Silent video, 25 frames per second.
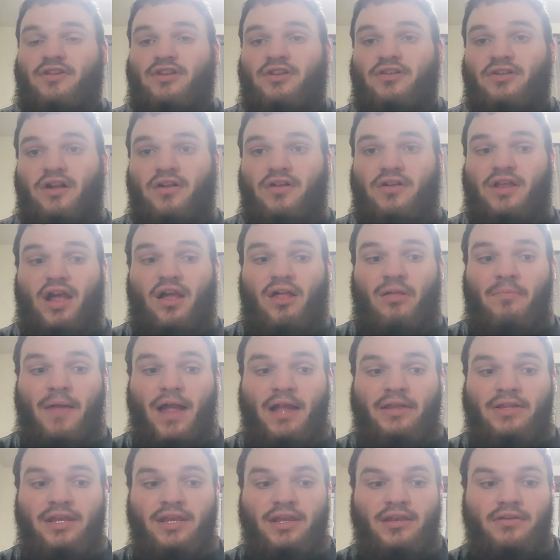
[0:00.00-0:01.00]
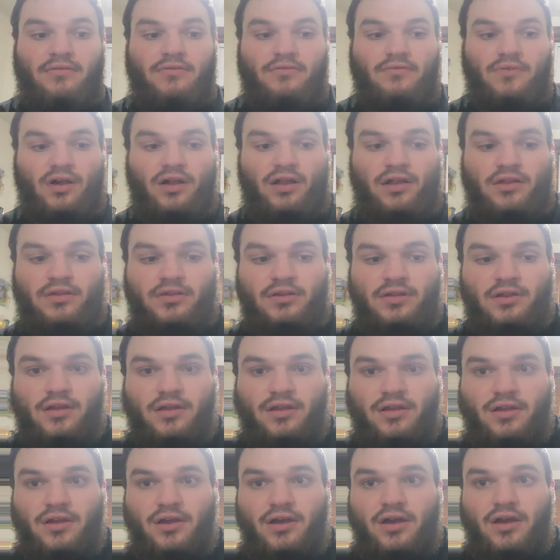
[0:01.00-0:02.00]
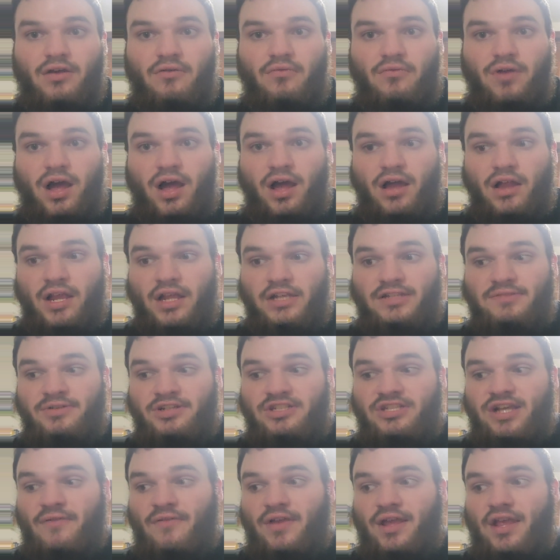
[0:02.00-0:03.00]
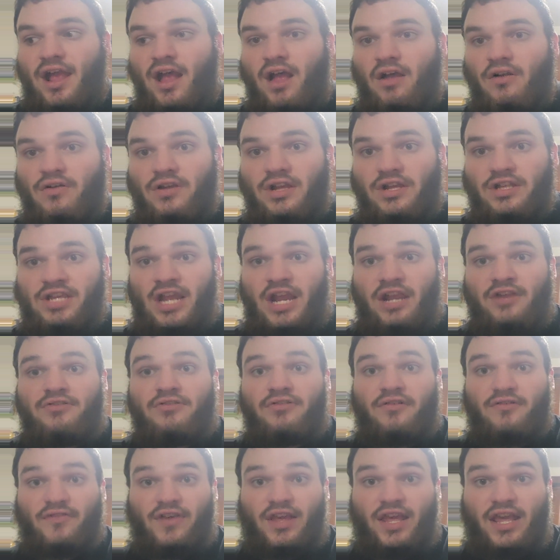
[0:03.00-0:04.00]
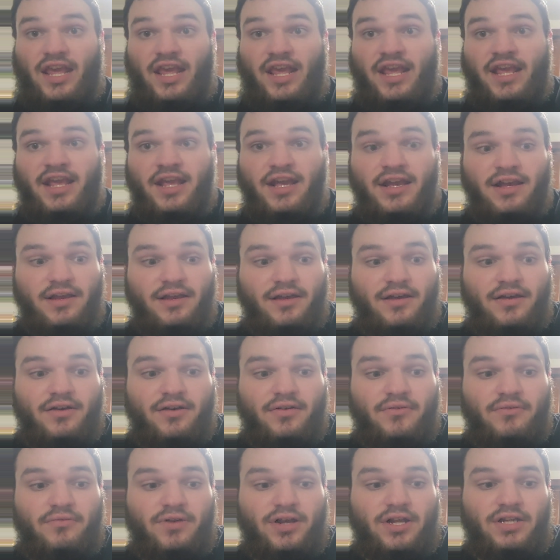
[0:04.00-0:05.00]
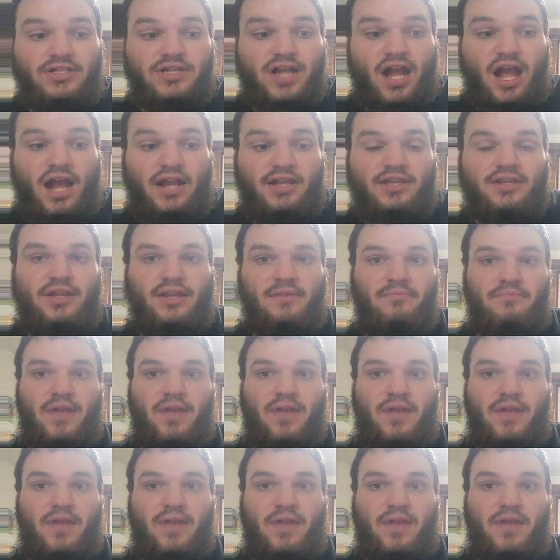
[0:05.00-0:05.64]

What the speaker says: You know Yellow Bendy? Well, he's supposed to have a yellow container of ink, which I did